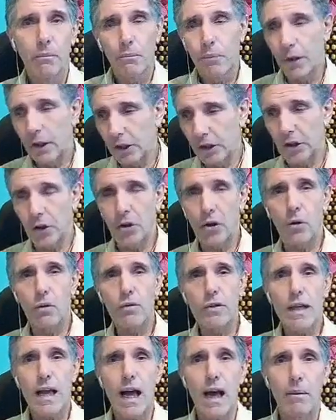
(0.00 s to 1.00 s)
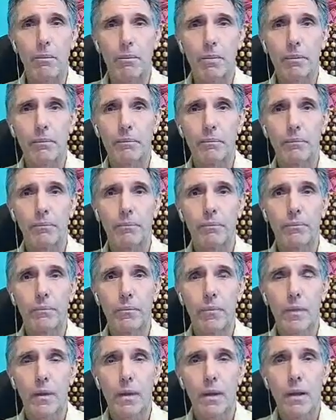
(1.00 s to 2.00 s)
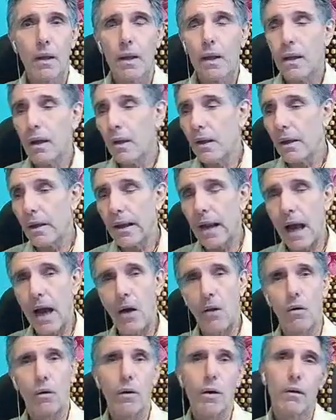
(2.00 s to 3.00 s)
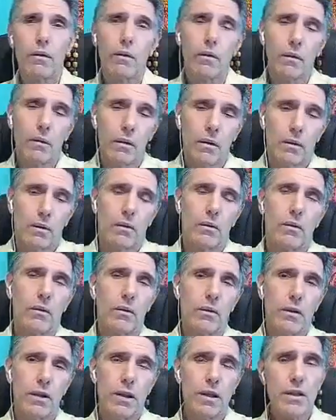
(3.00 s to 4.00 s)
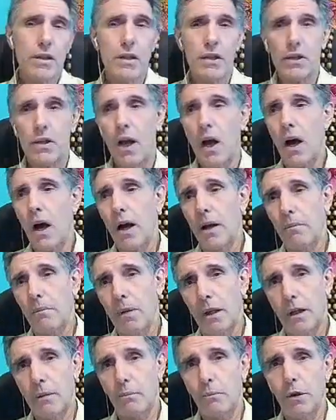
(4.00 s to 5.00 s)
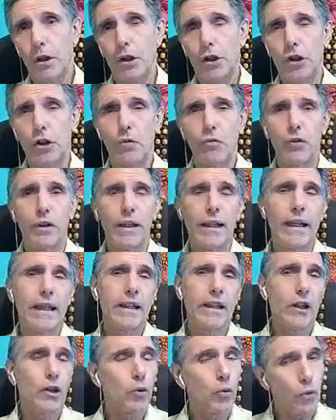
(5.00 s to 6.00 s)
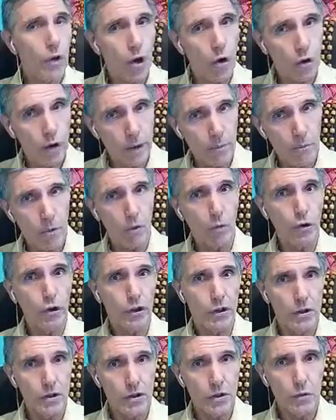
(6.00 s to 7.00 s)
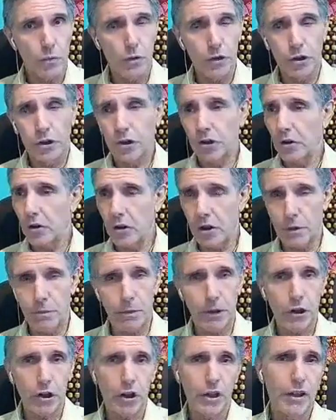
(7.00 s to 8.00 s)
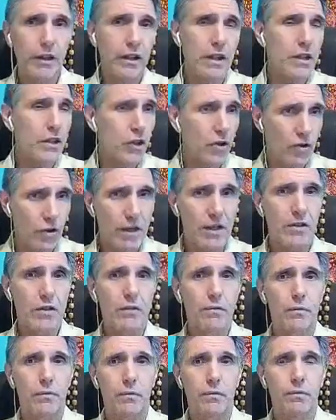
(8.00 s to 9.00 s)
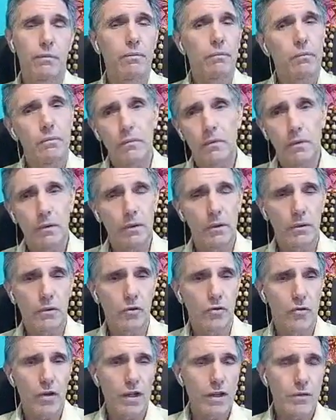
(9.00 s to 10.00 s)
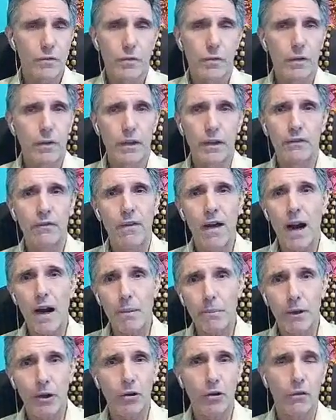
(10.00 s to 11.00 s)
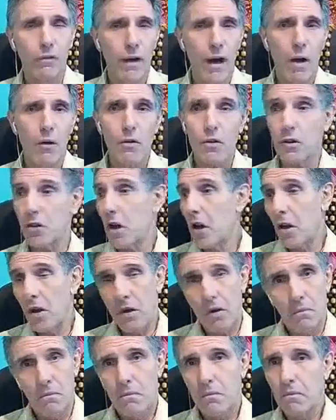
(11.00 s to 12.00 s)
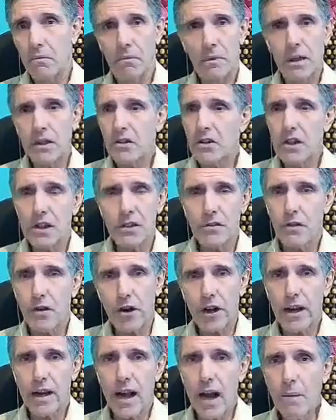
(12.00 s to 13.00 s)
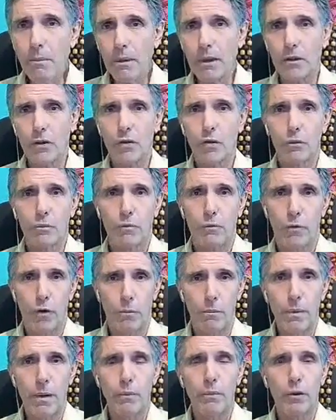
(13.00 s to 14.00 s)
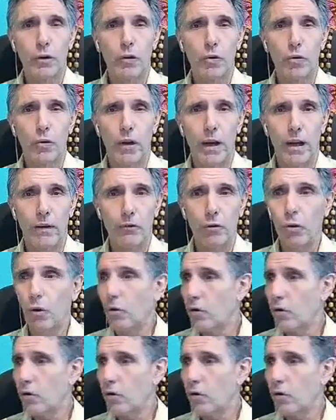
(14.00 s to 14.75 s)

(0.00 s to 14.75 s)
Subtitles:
Pressure goes up. Now, this is high blood pressure related to our emotions, which especially in this stressful environment of ours, this is very common for people to have.